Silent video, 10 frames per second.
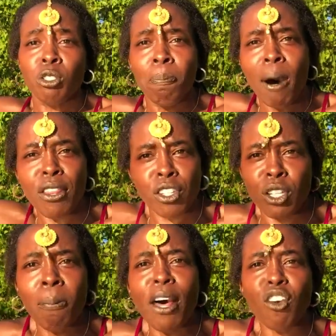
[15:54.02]
mother,
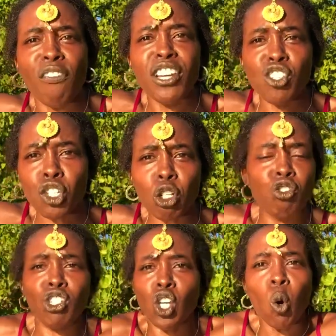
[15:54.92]
the mother of his
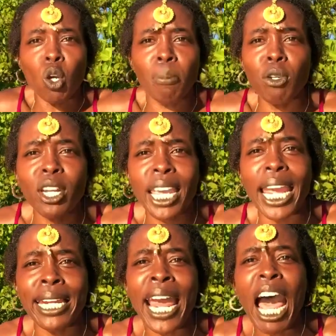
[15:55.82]
children, don't
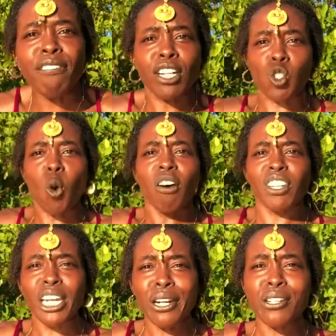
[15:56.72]
communicate and haven't in 12
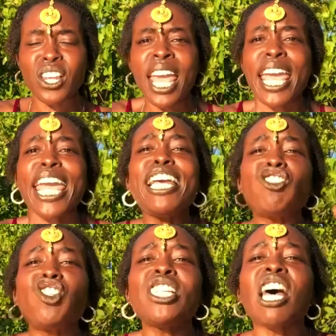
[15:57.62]
years.
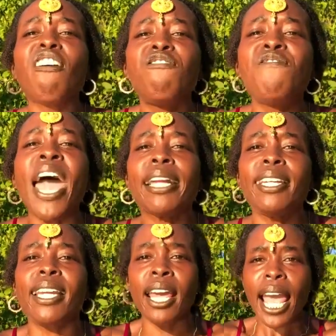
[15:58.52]
It's just
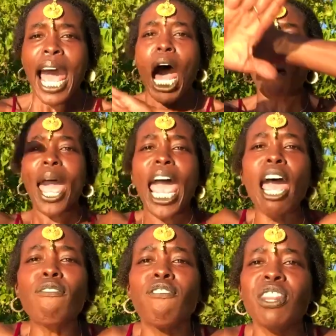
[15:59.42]
affected how
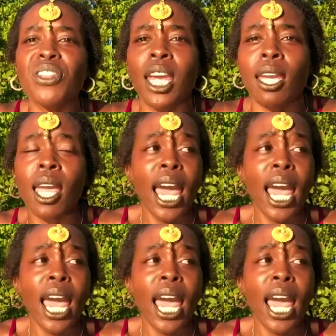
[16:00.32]
everything